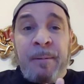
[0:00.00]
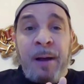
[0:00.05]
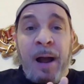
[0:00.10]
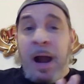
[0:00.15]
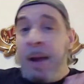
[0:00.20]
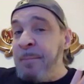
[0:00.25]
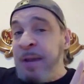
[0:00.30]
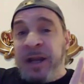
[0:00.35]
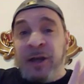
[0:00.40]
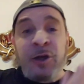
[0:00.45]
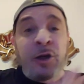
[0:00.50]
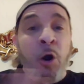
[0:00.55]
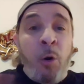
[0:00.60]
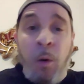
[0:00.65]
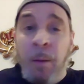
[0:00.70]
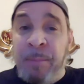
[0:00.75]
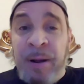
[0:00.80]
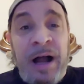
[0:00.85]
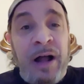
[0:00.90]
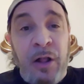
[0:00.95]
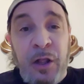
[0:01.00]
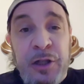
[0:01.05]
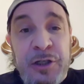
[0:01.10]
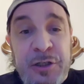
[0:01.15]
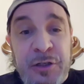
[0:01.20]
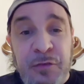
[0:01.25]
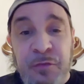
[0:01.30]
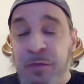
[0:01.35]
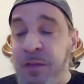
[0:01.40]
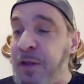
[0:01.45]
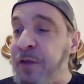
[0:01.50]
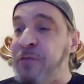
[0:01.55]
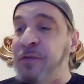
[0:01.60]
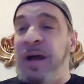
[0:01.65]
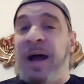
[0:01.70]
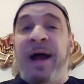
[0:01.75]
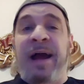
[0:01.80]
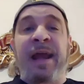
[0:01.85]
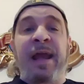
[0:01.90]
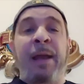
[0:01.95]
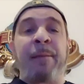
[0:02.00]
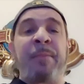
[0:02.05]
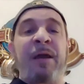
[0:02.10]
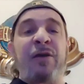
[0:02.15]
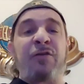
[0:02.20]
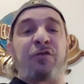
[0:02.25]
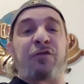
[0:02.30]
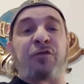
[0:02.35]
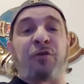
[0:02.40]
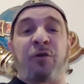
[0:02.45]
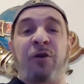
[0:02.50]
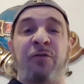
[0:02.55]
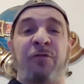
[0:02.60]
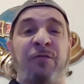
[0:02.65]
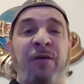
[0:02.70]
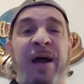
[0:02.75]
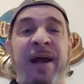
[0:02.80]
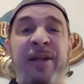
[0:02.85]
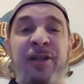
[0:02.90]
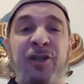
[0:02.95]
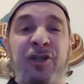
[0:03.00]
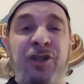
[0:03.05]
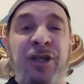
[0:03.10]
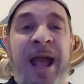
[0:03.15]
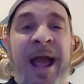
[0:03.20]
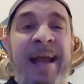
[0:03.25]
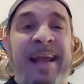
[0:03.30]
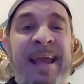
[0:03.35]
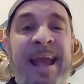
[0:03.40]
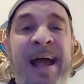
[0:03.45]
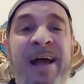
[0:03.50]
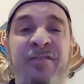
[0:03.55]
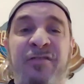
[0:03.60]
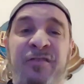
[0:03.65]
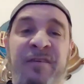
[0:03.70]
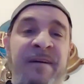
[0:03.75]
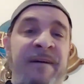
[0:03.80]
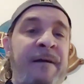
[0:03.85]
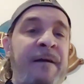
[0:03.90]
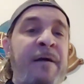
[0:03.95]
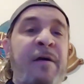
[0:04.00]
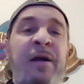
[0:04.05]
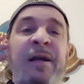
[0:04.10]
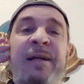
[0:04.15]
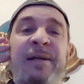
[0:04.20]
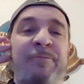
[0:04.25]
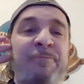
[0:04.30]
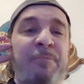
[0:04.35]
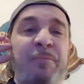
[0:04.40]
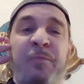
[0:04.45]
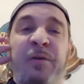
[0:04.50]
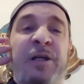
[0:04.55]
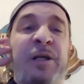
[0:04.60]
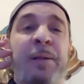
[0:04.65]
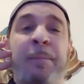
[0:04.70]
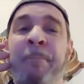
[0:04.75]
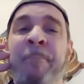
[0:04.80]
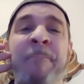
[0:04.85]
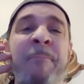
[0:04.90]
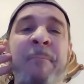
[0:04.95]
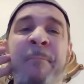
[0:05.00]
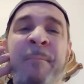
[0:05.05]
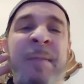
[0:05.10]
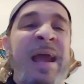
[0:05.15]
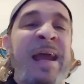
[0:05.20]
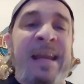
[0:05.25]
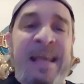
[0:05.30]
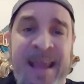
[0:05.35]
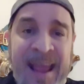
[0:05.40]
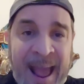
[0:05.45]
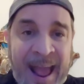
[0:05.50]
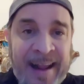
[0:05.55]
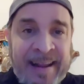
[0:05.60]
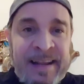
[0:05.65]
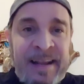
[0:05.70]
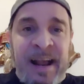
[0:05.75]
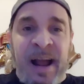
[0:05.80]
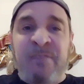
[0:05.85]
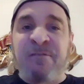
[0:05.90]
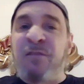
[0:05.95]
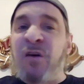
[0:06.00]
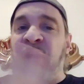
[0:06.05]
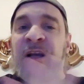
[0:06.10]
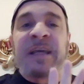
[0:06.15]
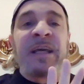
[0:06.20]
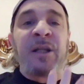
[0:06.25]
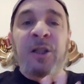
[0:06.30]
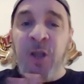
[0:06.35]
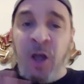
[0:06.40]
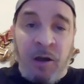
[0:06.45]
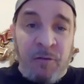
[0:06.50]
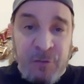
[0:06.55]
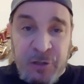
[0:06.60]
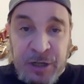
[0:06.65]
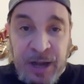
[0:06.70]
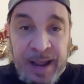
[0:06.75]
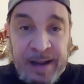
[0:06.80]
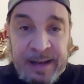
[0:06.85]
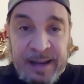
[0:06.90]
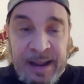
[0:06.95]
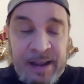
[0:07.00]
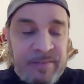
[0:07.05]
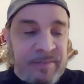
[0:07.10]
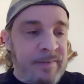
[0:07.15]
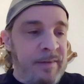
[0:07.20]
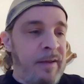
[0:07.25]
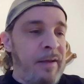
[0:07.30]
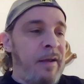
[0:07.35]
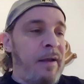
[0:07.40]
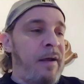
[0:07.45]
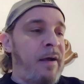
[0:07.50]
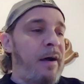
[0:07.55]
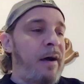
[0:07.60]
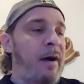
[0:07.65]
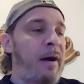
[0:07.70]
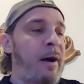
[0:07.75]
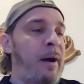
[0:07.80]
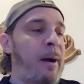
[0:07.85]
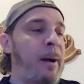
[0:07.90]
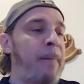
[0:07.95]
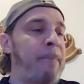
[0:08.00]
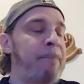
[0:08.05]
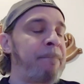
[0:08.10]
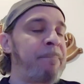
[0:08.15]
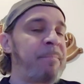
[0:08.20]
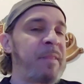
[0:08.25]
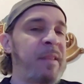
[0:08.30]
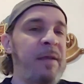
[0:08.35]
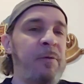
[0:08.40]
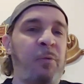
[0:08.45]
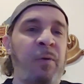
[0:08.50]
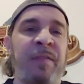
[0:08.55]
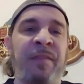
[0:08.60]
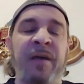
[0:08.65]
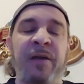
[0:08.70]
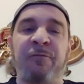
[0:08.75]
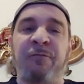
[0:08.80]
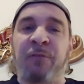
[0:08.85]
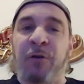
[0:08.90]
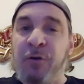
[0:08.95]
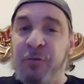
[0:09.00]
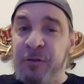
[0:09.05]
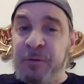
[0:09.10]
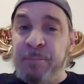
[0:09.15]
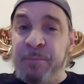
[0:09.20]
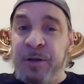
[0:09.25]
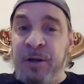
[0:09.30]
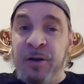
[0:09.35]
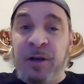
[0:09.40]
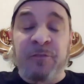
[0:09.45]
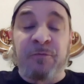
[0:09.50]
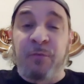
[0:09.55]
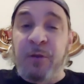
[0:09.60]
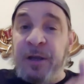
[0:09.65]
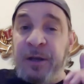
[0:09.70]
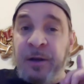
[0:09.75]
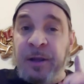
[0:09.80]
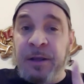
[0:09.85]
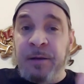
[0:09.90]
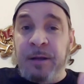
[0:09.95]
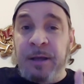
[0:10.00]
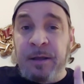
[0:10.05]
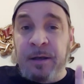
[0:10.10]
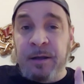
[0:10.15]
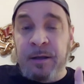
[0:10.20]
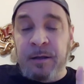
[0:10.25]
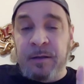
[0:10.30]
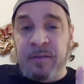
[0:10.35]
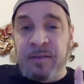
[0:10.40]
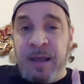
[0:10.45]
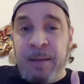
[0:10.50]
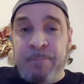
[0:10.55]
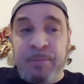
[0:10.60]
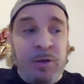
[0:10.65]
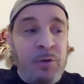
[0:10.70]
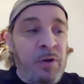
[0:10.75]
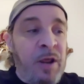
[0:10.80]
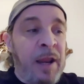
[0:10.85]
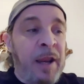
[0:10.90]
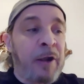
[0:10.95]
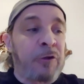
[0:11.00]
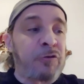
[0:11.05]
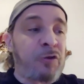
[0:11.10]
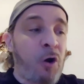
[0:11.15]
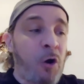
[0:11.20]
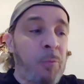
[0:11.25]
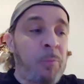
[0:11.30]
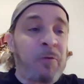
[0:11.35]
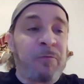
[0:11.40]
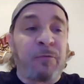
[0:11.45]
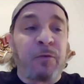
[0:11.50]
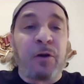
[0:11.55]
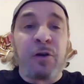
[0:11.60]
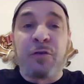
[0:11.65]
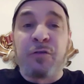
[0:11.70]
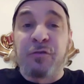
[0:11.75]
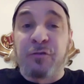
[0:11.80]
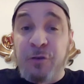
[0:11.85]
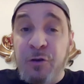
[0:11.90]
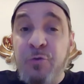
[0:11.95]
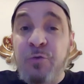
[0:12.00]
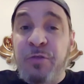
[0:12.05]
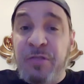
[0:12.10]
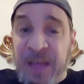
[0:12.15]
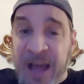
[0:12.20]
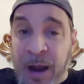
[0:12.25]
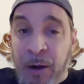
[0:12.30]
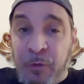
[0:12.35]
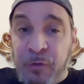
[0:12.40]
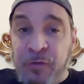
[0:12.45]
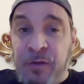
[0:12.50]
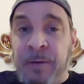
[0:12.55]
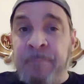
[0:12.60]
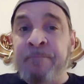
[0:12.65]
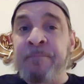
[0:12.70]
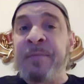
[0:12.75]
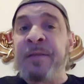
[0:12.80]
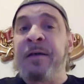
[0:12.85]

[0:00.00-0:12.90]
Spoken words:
I make no apologies for this. I am a certified Jackass maniac. I fucking love Jackass. When it first appeared, it debuted on October 1st, 2000.